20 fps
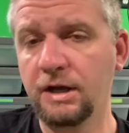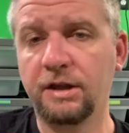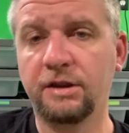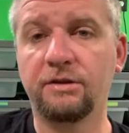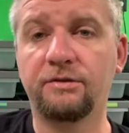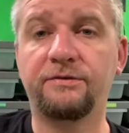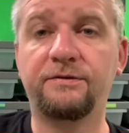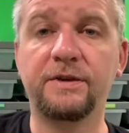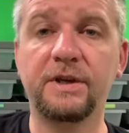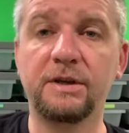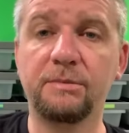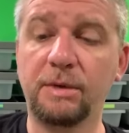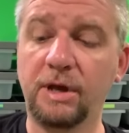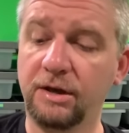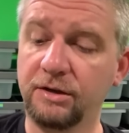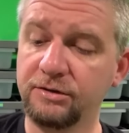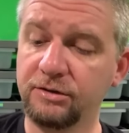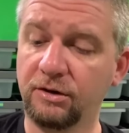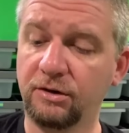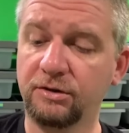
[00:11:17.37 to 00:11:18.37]
The
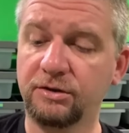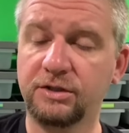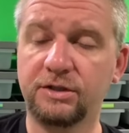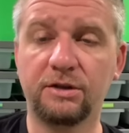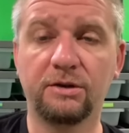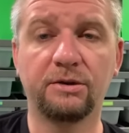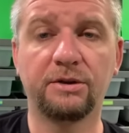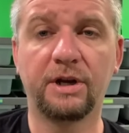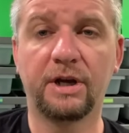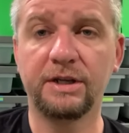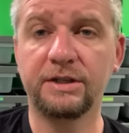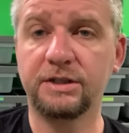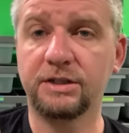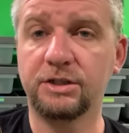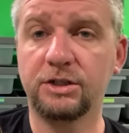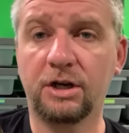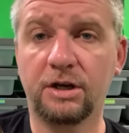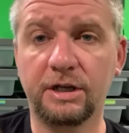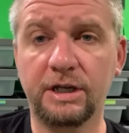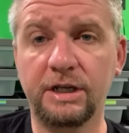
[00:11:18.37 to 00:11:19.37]
females are still nice
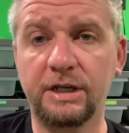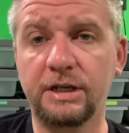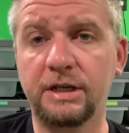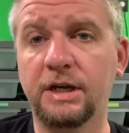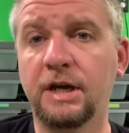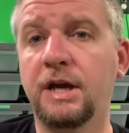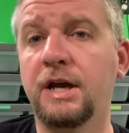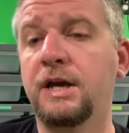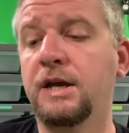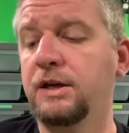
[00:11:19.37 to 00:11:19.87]
and chunky.